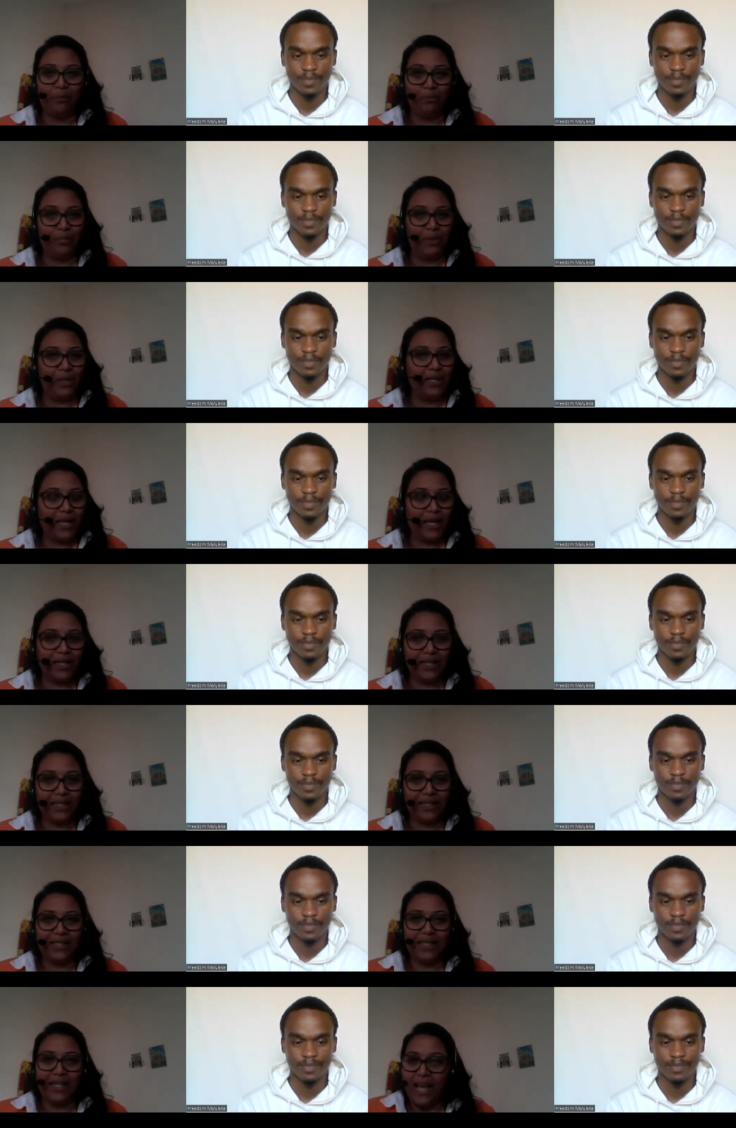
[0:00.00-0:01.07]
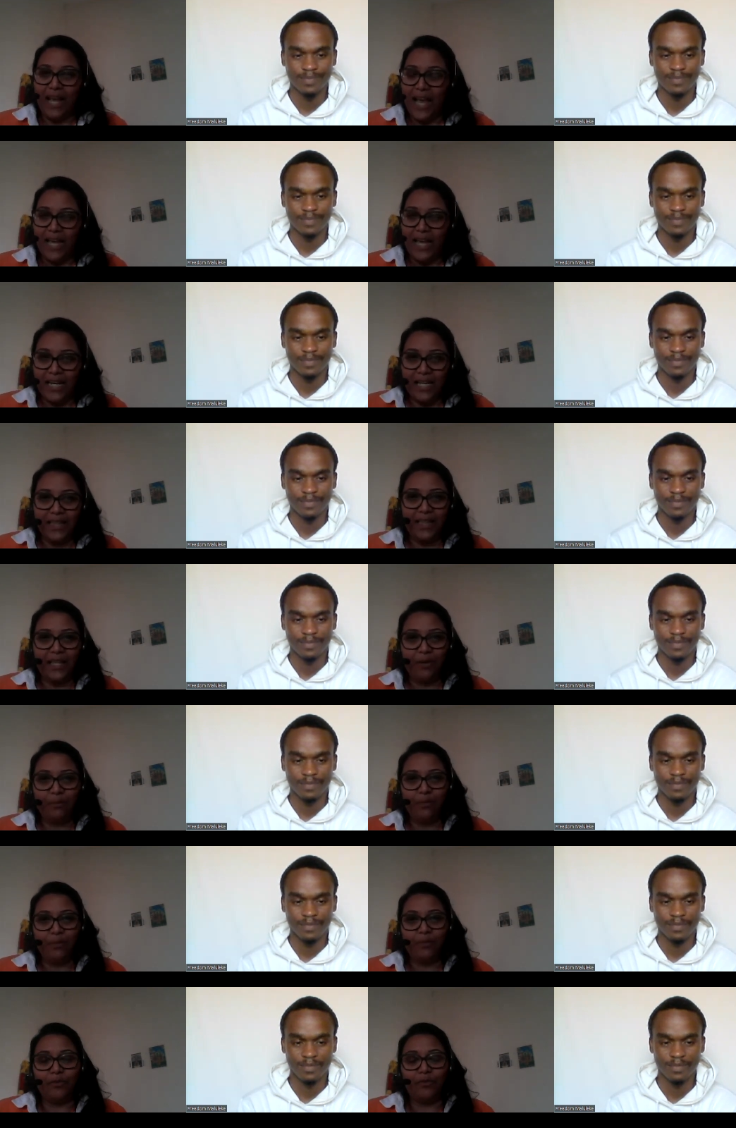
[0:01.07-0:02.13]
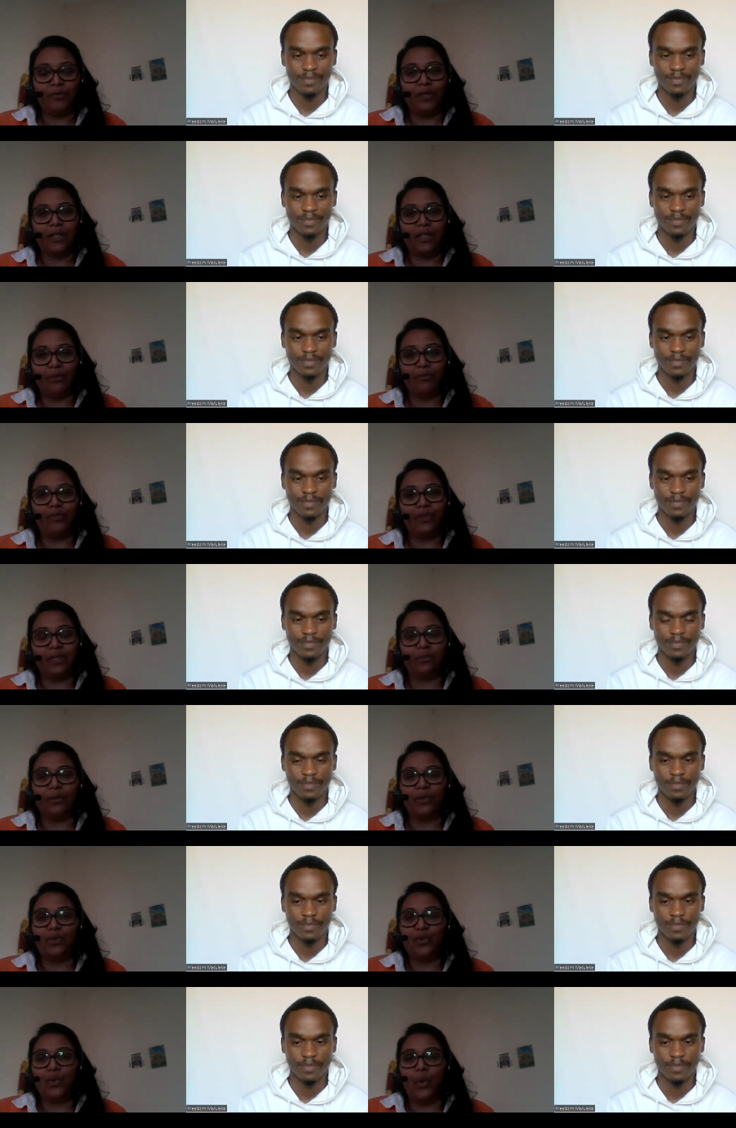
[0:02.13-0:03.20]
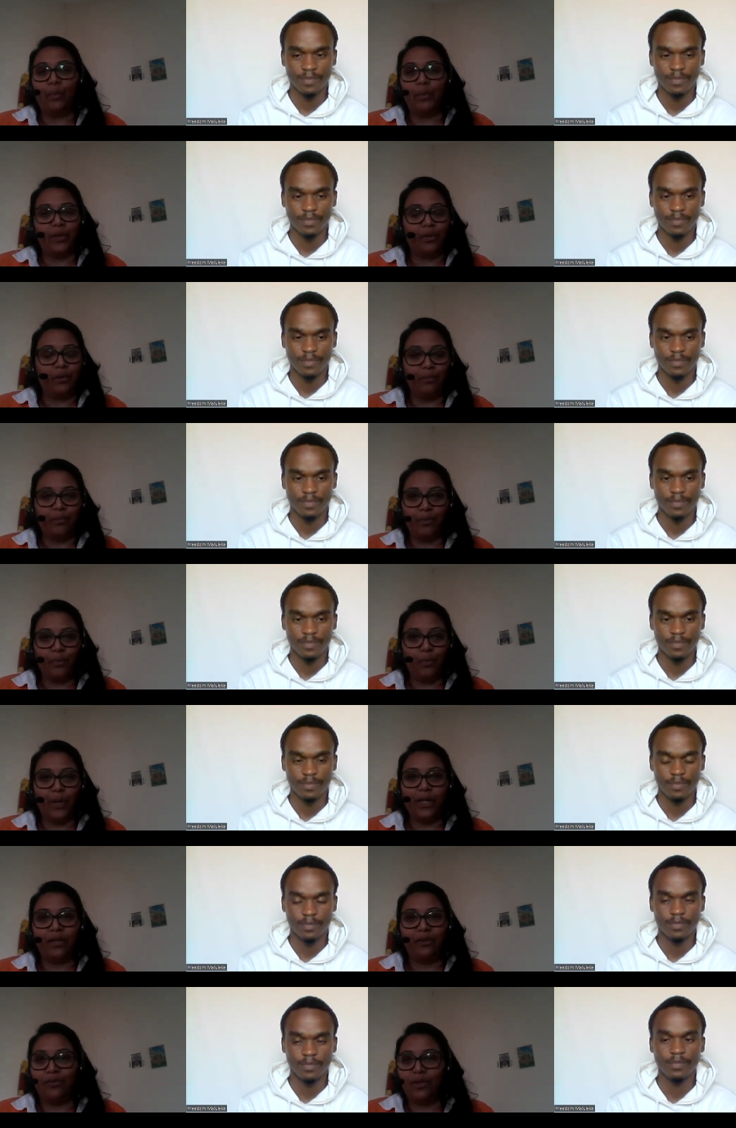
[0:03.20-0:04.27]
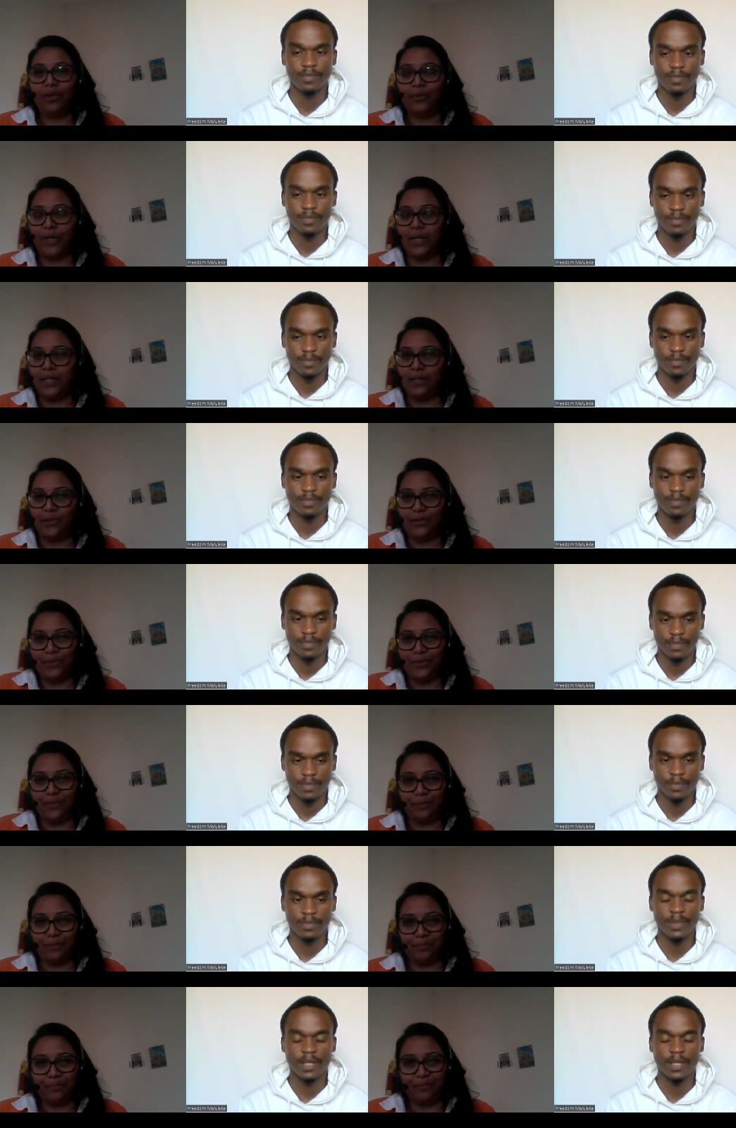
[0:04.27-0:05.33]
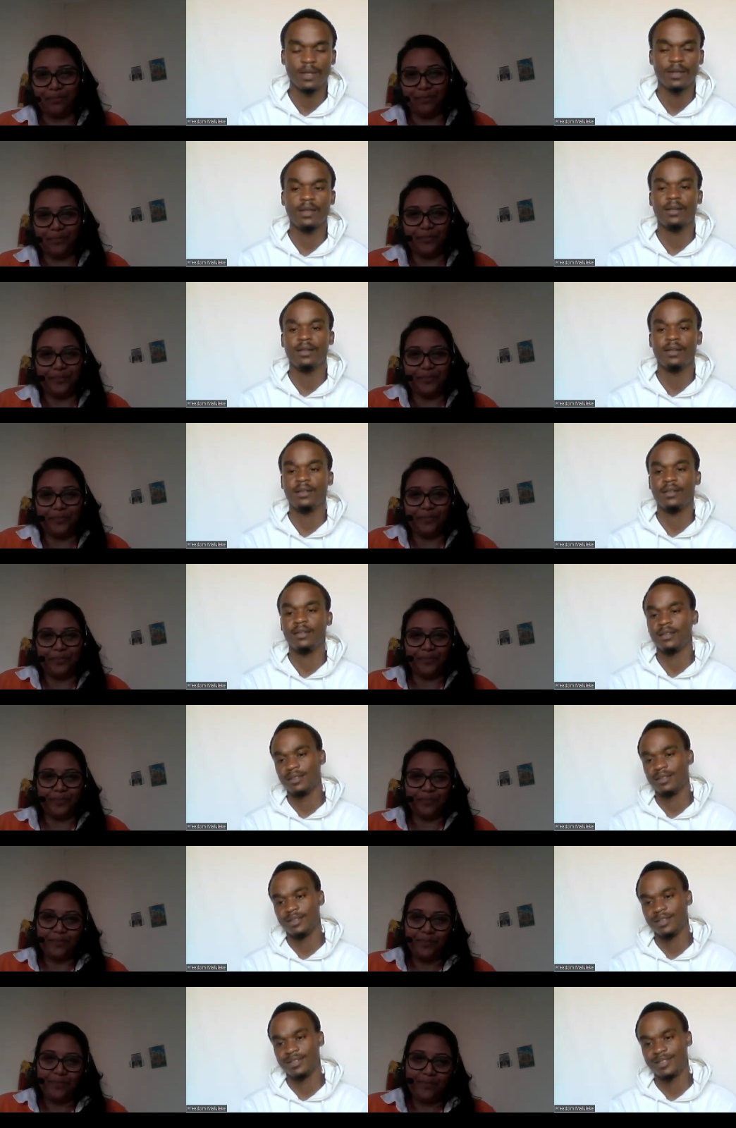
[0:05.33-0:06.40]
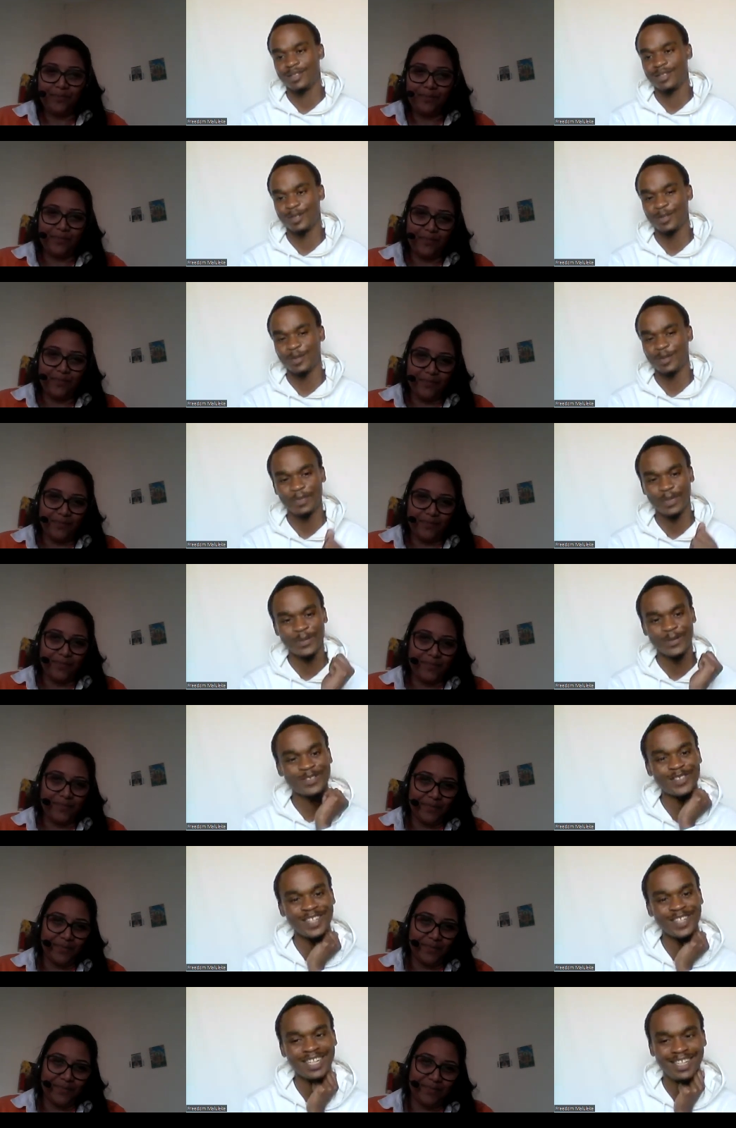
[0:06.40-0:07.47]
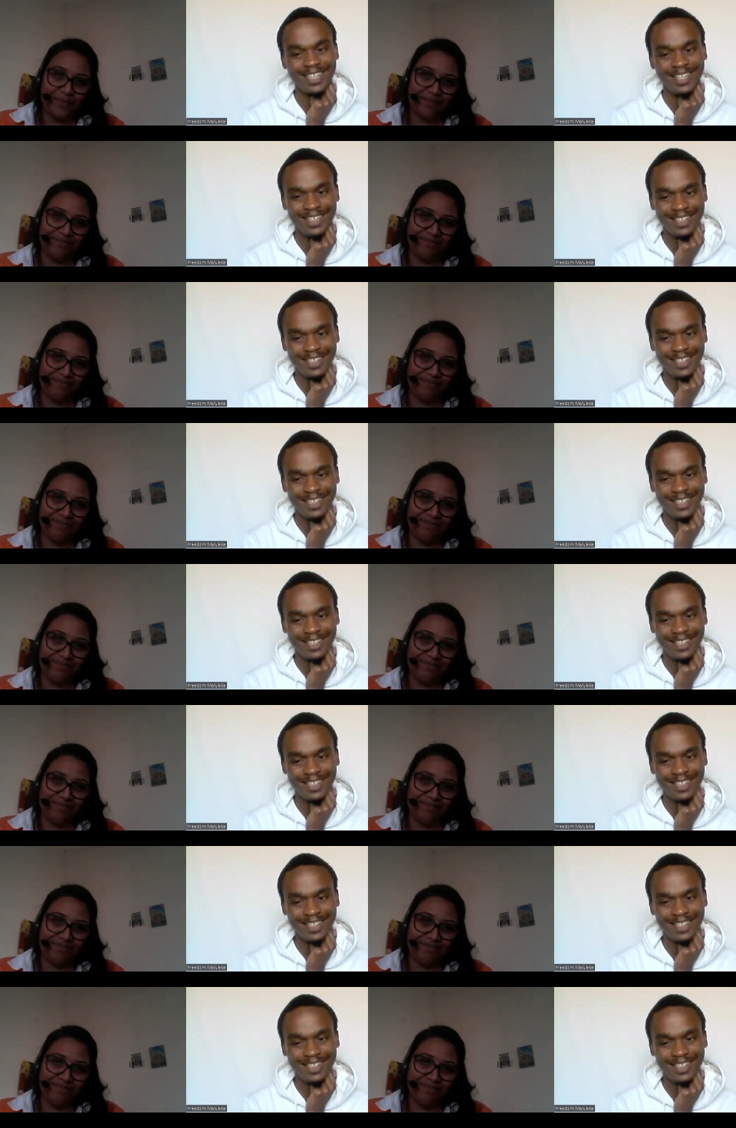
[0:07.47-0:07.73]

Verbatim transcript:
Speaker 1: be that and let them feel comfortable to open up when they feel ready to
Speaker 2: yeah that's so powerful